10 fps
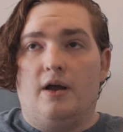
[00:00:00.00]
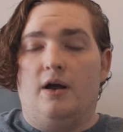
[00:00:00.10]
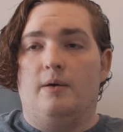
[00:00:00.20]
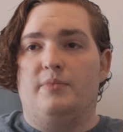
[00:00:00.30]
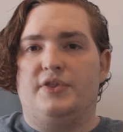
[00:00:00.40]

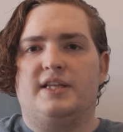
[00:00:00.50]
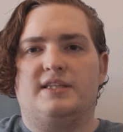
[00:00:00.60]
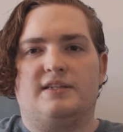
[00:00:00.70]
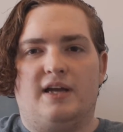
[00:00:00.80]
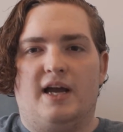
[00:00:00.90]
But
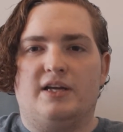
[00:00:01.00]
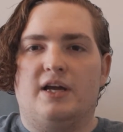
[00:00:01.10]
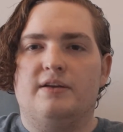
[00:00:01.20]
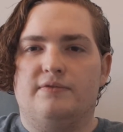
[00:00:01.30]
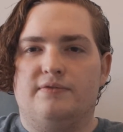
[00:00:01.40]
I
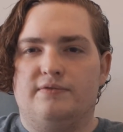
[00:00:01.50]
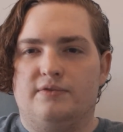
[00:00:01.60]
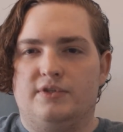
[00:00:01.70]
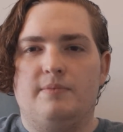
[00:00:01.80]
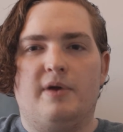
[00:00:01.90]
kind of
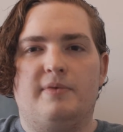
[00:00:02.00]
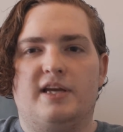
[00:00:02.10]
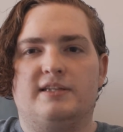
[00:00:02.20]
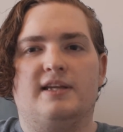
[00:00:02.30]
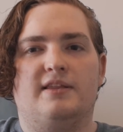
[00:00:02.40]
did my
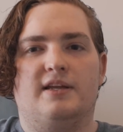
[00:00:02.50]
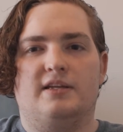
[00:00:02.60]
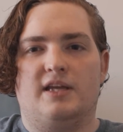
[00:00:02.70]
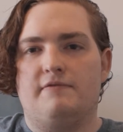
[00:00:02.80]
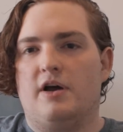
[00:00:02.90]
best and
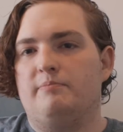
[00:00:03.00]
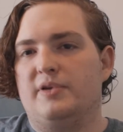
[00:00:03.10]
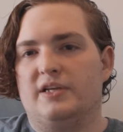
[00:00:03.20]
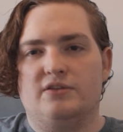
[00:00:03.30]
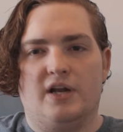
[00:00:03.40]
then gave up
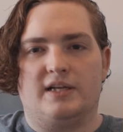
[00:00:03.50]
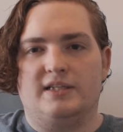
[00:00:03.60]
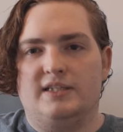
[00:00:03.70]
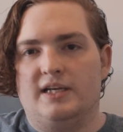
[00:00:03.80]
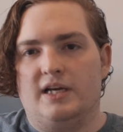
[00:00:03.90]
because you're not going
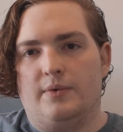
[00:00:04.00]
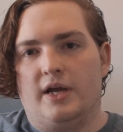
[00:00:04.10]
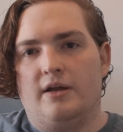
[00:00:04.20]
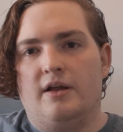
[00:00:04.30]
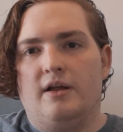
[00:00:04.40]
to see it anyway.